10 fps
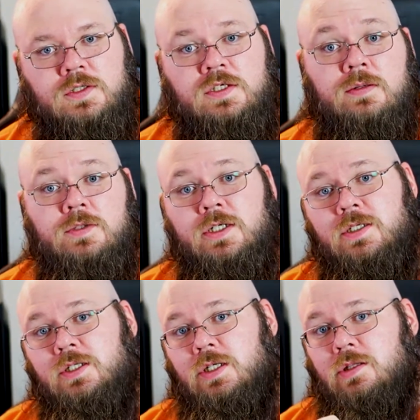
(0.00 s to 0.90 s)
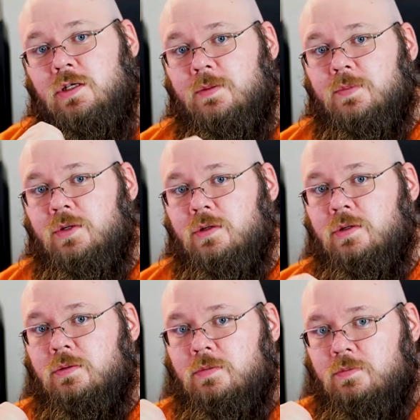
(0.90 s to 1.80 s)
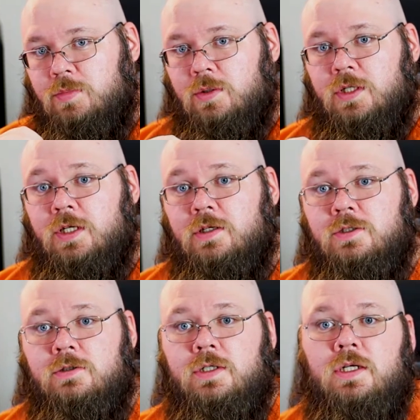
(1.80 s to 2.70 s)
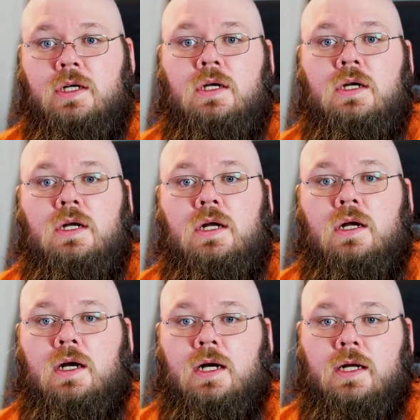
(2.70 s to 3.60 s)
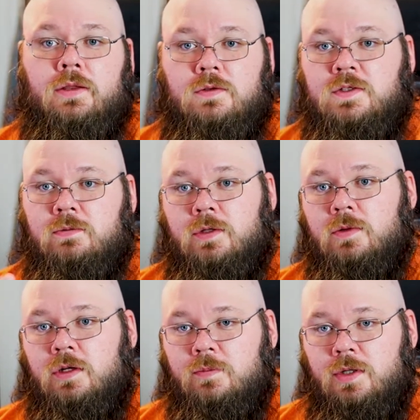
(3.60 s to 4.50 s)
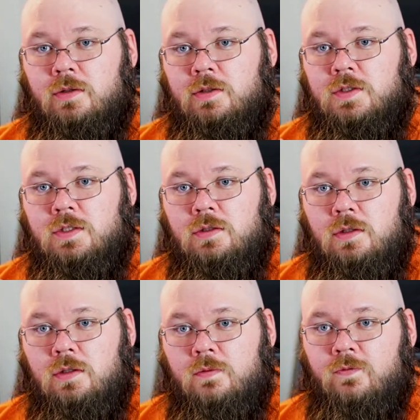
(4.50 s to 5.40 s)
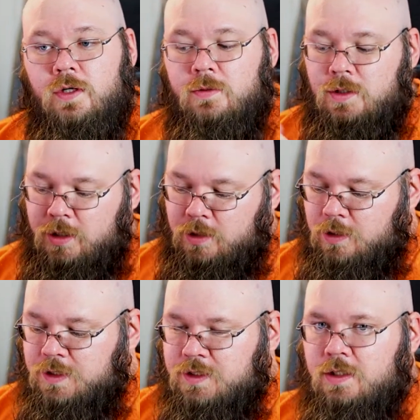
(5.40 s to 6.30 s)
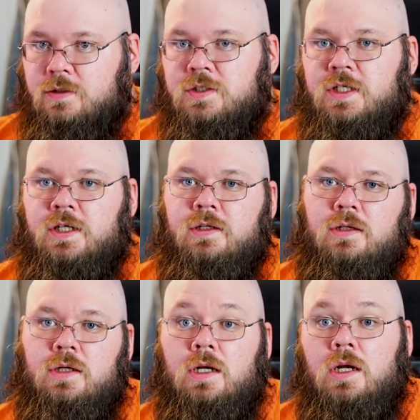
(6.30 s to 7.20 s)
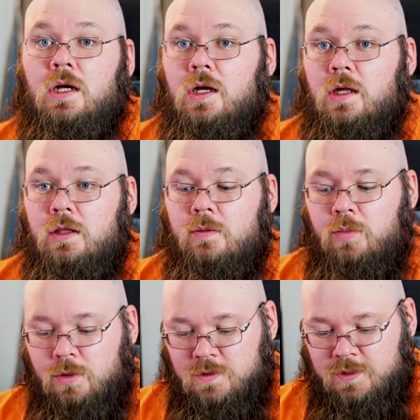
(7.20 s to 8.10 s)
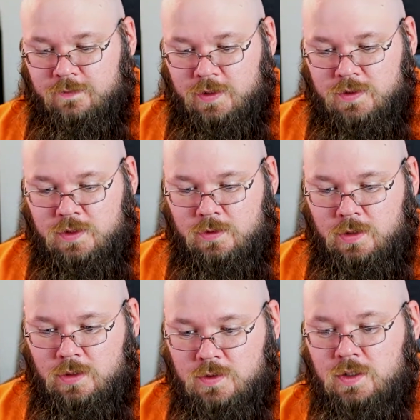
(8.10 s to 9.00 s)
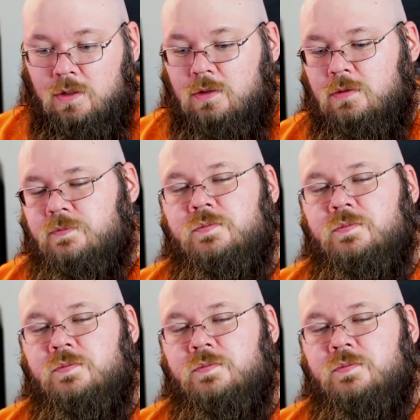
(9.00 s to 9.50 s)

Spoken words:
subject in the computer building industry. Those that work with computers frequently at least understand the importance of this. So,